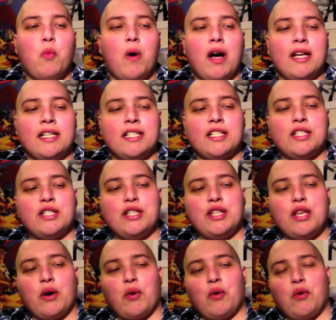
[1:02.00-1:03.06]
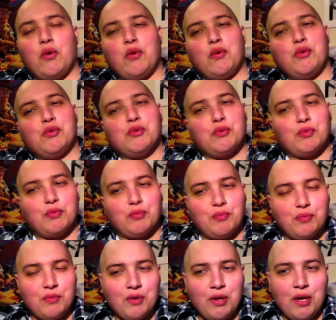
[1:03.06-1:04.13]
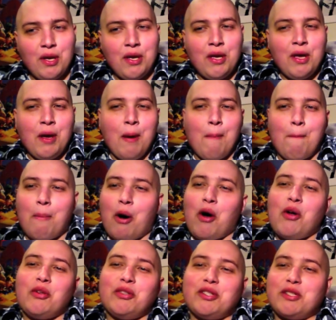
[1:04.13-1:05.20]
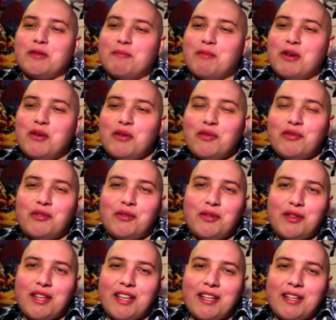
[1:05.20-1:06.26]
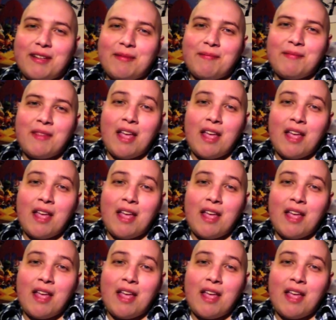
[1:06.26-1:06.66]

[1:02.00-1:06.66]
want the whole bald is beautiful thing.